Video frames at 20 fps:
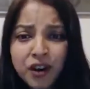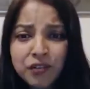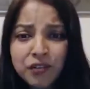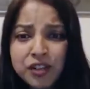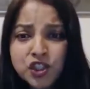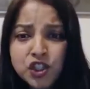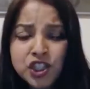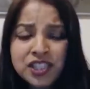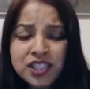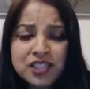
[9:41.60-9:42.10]

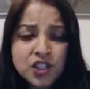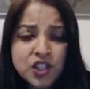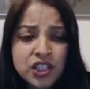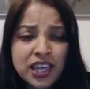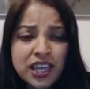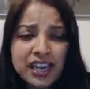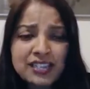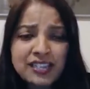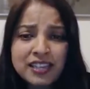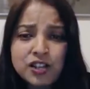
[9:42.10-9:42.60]
travel.
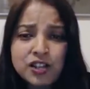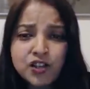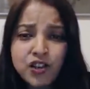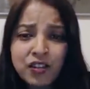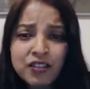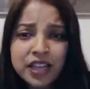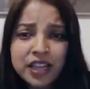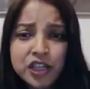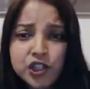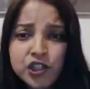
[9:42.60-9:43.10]
She has a
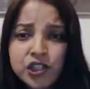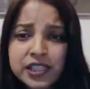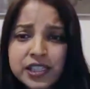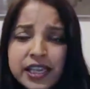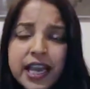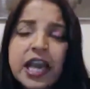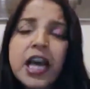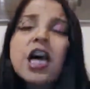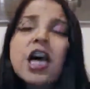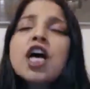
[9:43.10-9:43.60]
travel
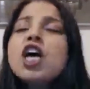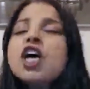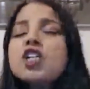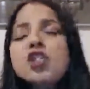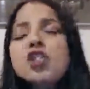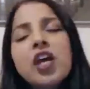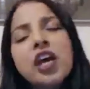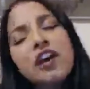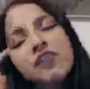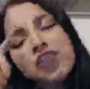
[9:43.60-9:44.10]
agency.
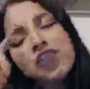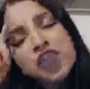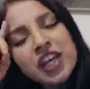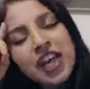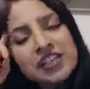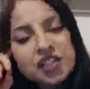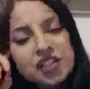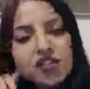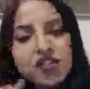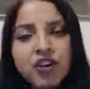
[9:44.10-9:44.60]
So if
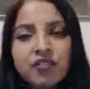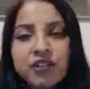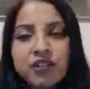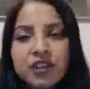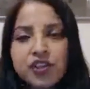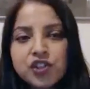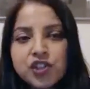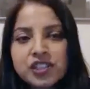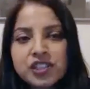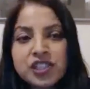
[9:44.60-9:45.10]
she has a
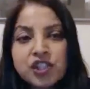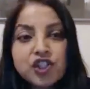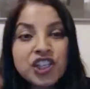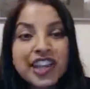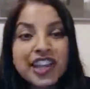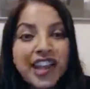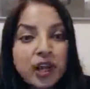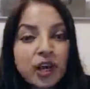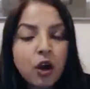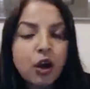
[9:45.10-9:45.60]
travel agency,
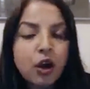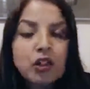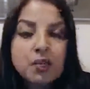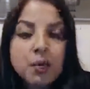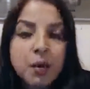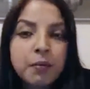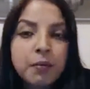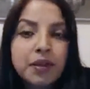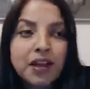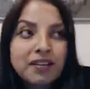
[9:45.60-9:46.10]
she cannot at
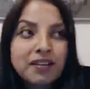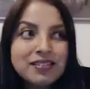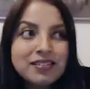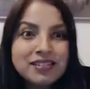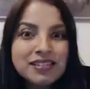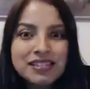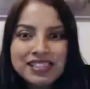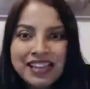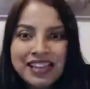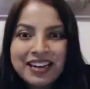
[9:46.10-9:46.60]
the moment
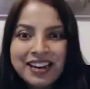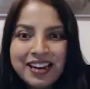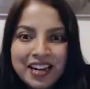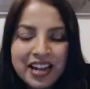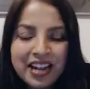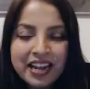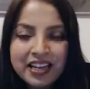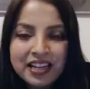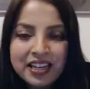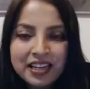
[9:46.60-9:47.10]
sell
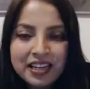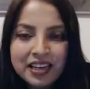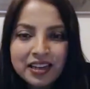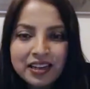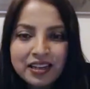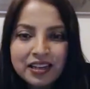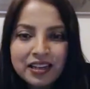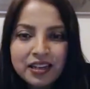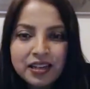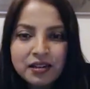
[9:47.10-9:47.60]

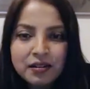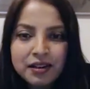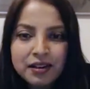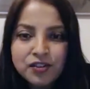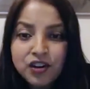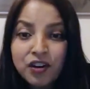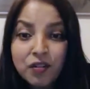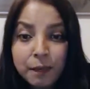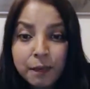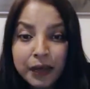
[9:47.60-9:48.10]
any
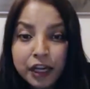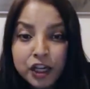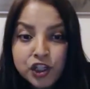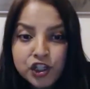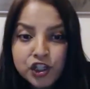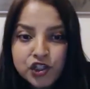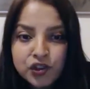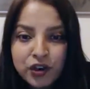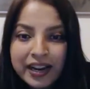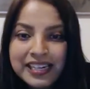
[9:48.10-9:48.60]
travel
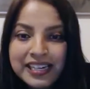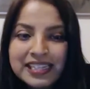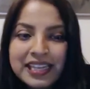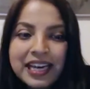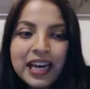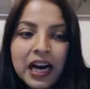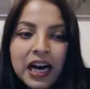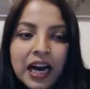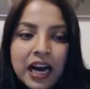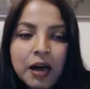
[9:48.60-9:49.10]
packages, right?
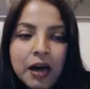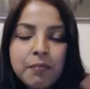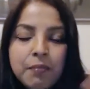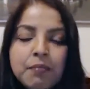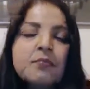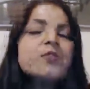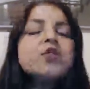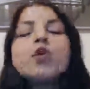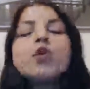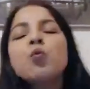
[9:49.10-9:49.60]

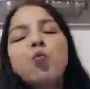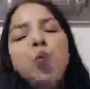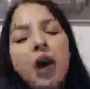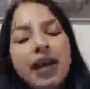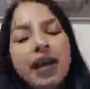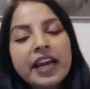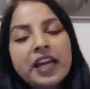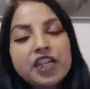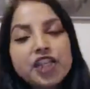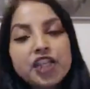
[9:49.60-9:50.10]
So
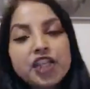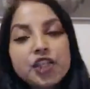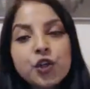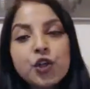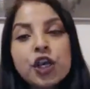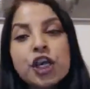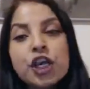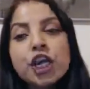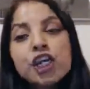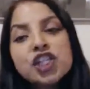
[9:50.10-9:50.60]
what can she
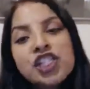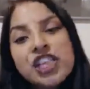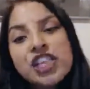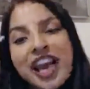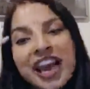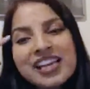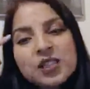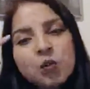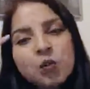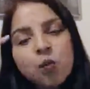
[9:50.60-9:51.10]
do? She
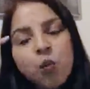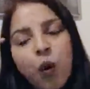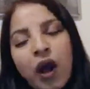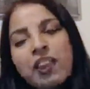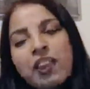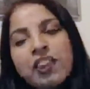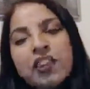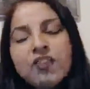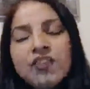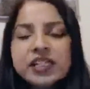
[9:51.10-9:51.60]
has
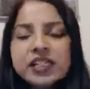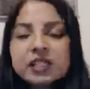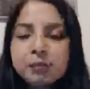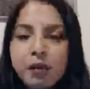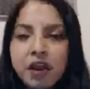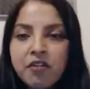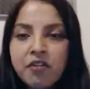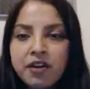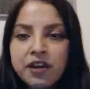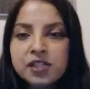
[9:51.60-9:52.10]
wealth of
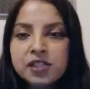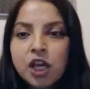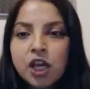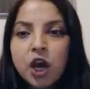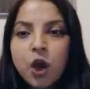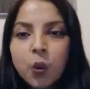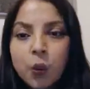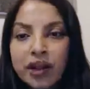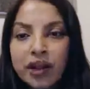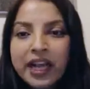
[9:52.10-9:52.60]
experience
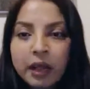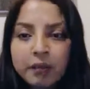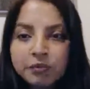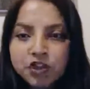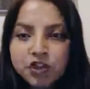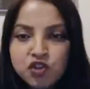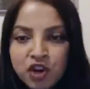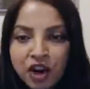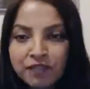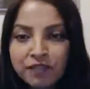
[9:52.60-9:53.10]
when it
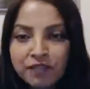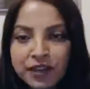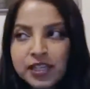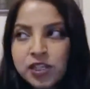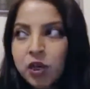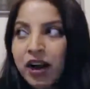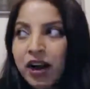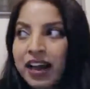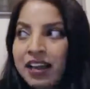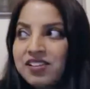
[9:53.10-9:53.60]
comes to traveling.
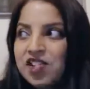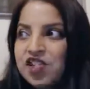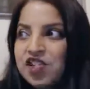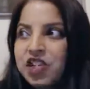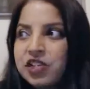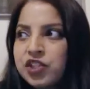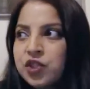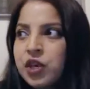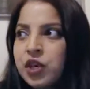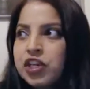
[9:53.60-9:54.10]
So I
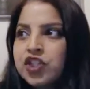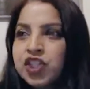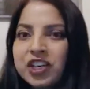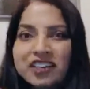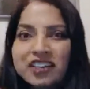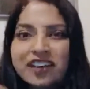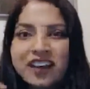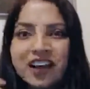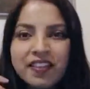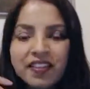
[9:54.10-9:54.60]
suggested to her she
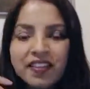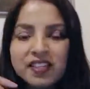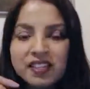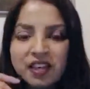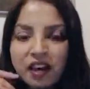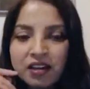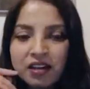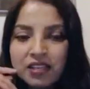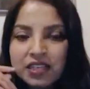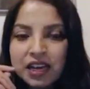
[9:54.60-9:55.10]
can either
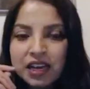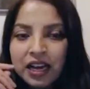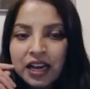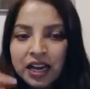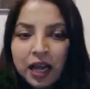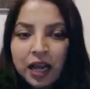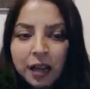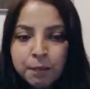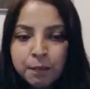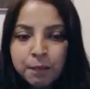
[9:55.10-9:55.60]
start
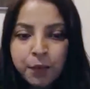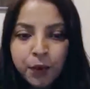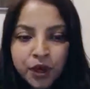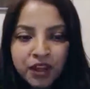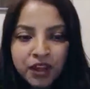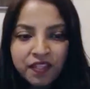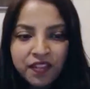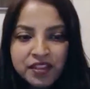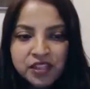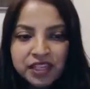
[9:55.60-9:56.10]

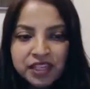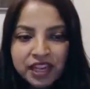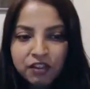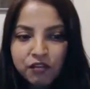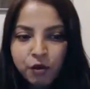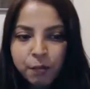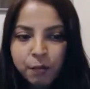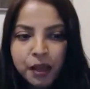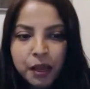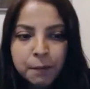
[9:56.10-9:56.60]
putting things together for